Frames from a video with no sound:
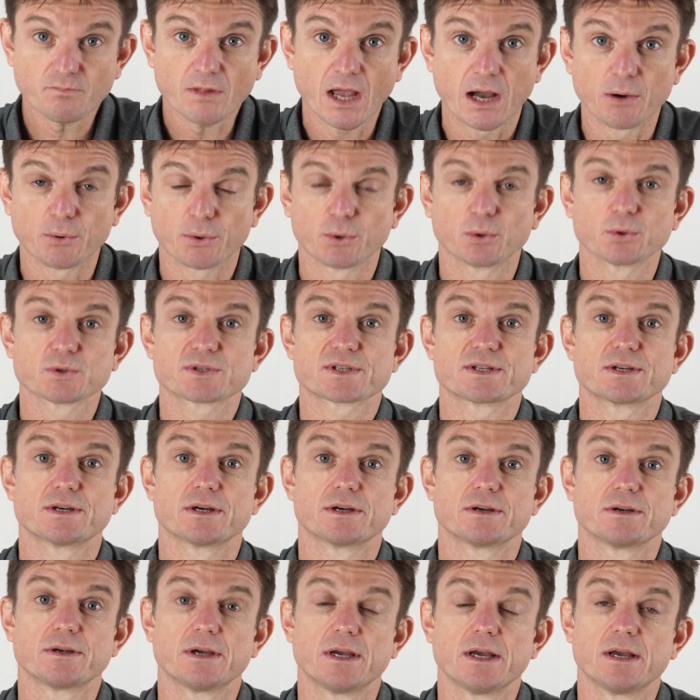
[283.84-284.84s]
I would
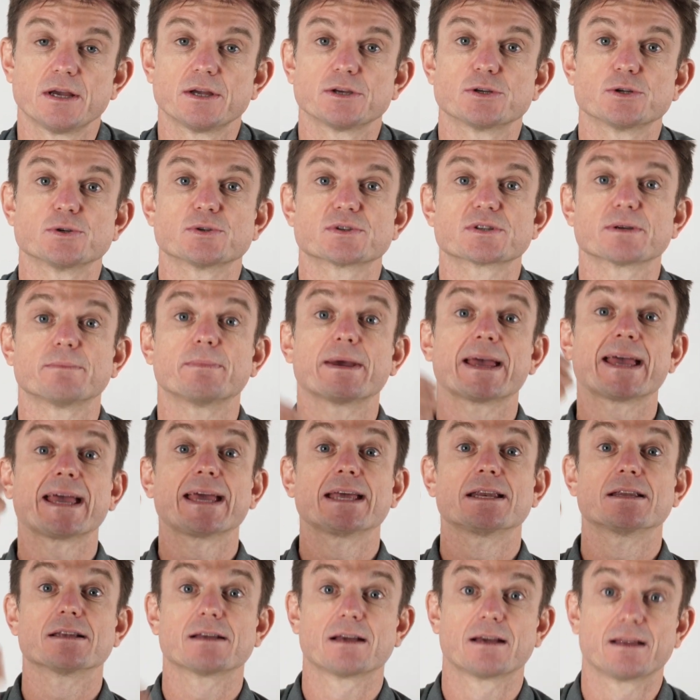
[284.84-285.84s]
also do some
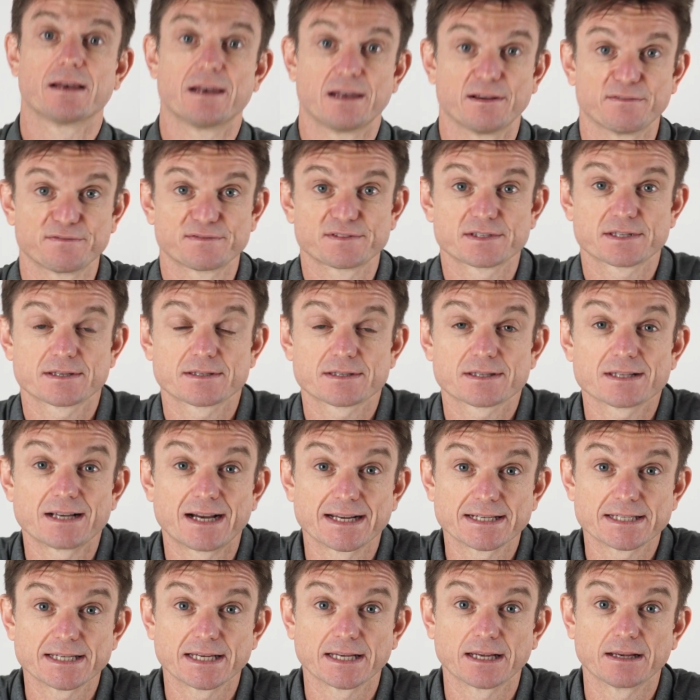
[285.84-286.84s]
head lifts,
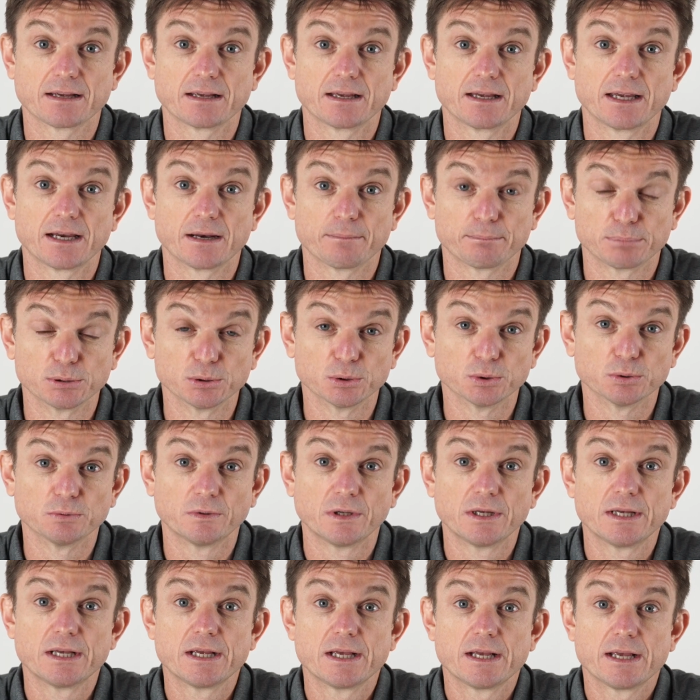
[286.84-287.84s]
sighting in a pool
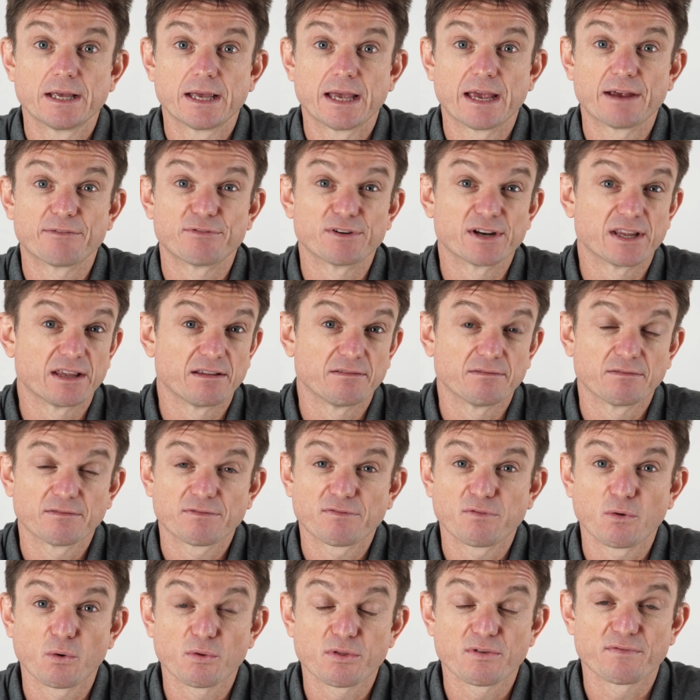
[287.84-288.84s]
every
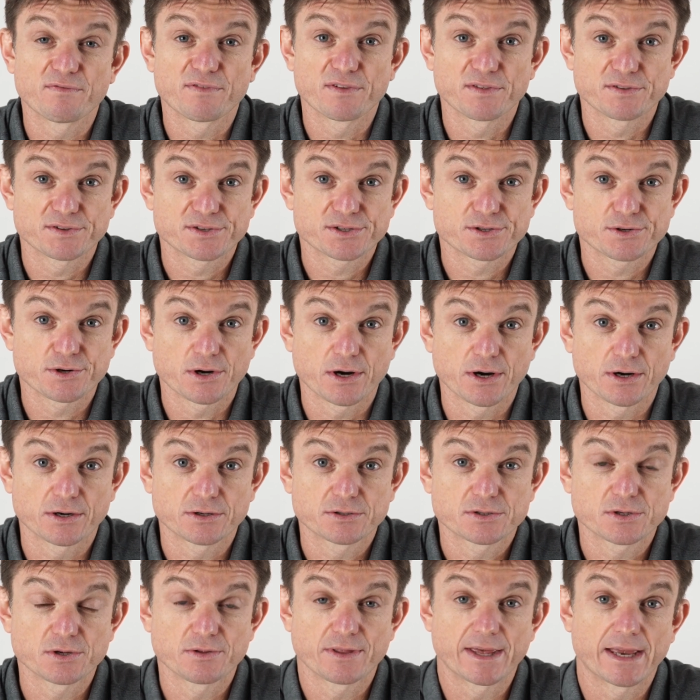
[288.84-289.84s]
4th or 5th
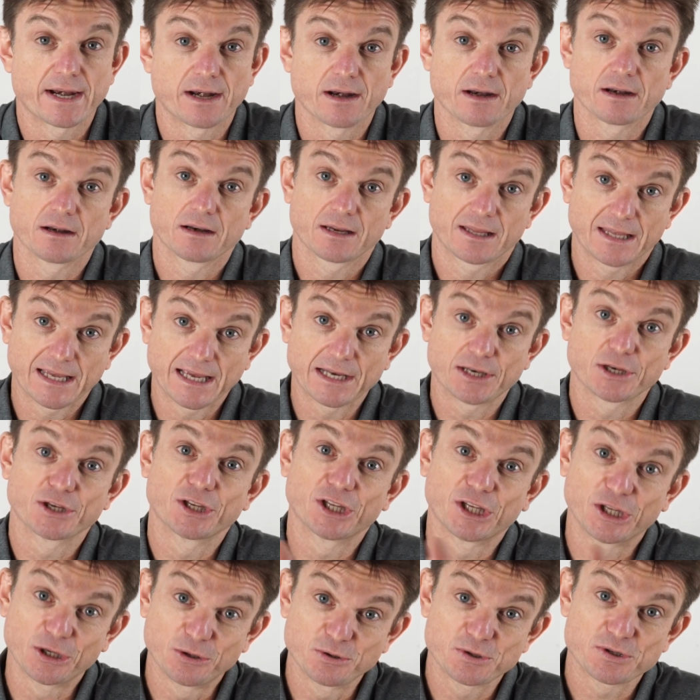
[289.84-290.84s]
stroke, to then get
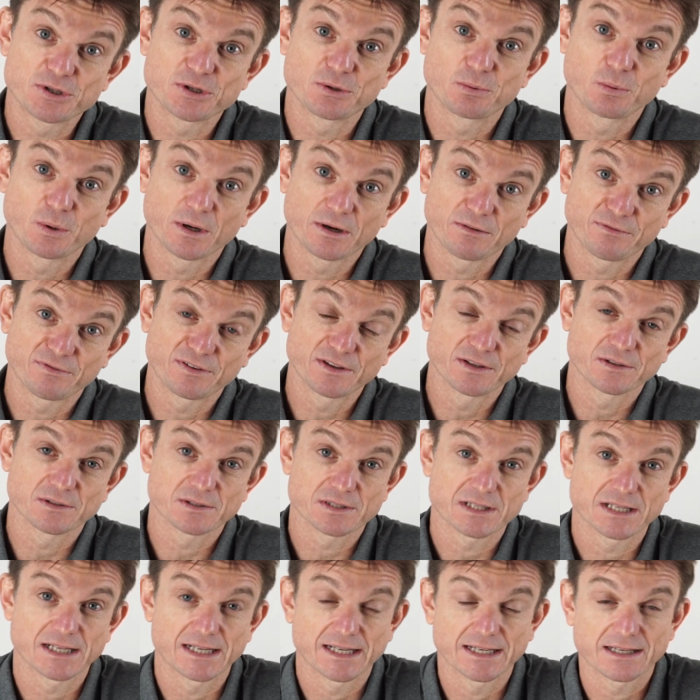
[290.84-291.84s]
used to what it
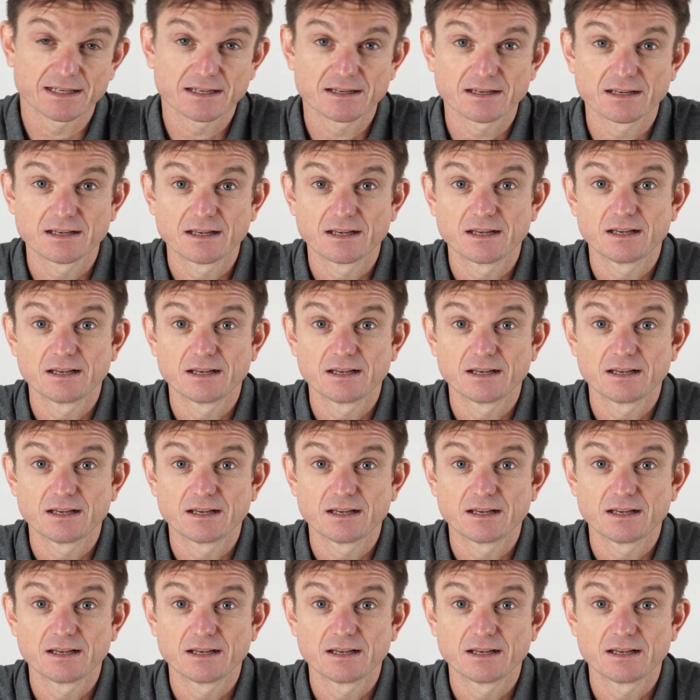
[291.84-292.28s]
feels like